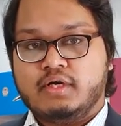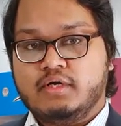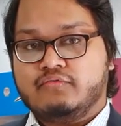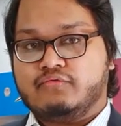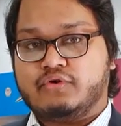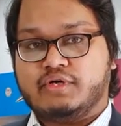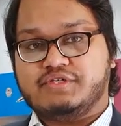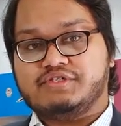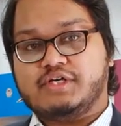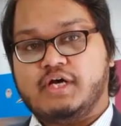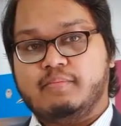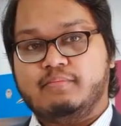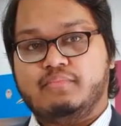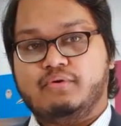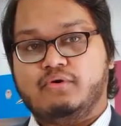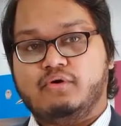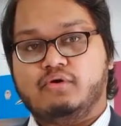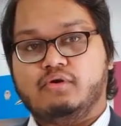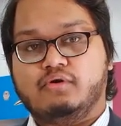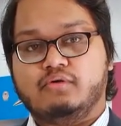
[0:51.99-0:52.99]
for
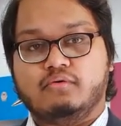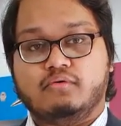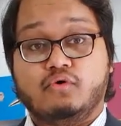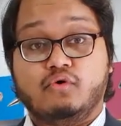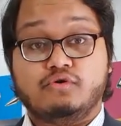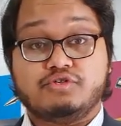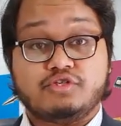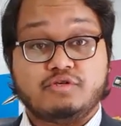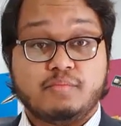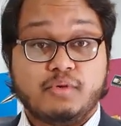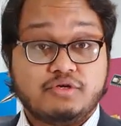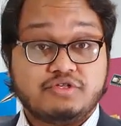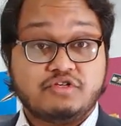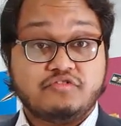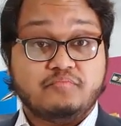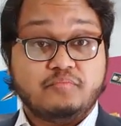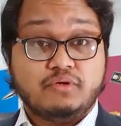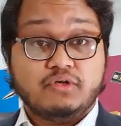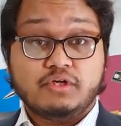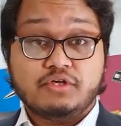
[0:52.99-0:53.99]
example,
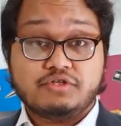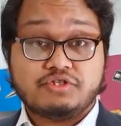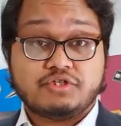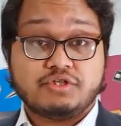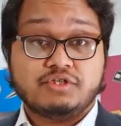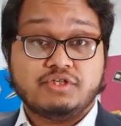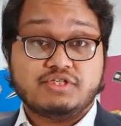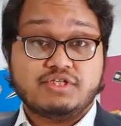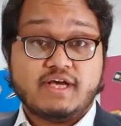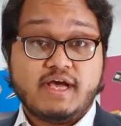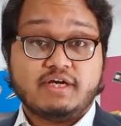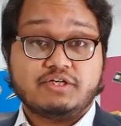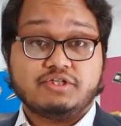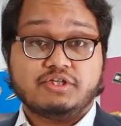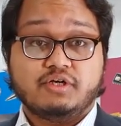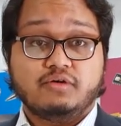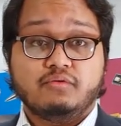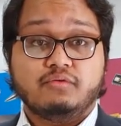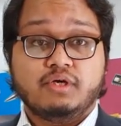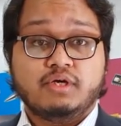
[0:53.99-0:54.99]
automotive pollution
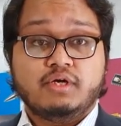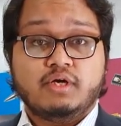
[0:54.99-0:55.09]
detection,